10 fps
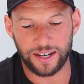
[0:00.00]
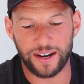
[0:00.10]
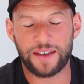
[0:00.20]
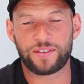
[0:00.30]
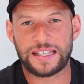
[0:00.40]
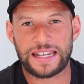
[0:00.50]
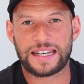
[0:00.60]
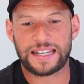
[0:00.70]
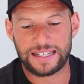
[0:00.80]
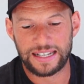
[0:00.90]
and I haven't
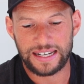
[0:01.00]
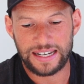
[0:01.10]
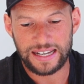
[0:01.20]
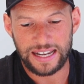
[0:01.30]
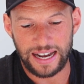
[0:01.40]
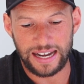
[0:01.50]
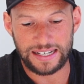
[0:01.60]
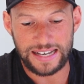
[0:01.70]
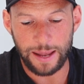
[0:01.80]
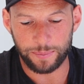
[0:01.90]
needed
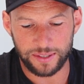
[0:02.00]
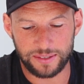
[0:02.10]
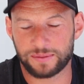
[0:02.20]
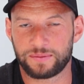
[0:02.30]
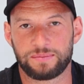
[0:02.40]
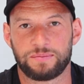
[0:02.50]
naps